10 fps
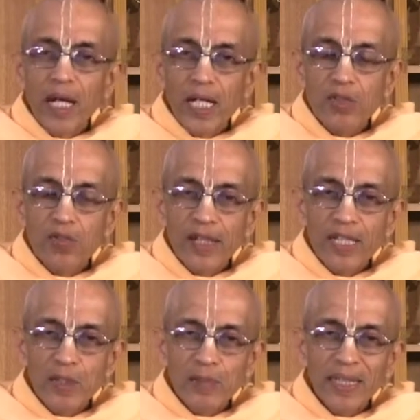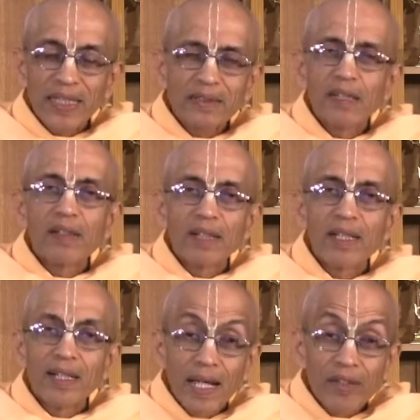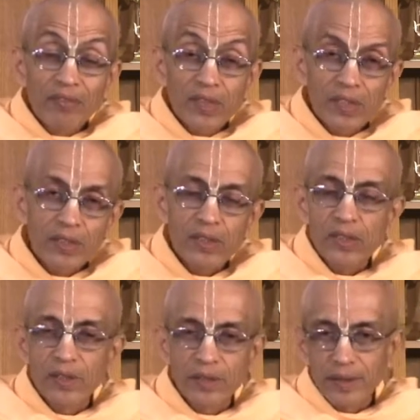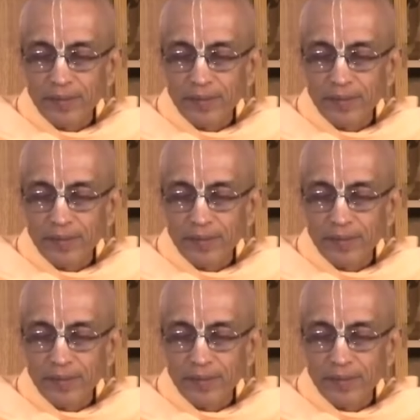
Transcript: as far as my eternal life is concerned.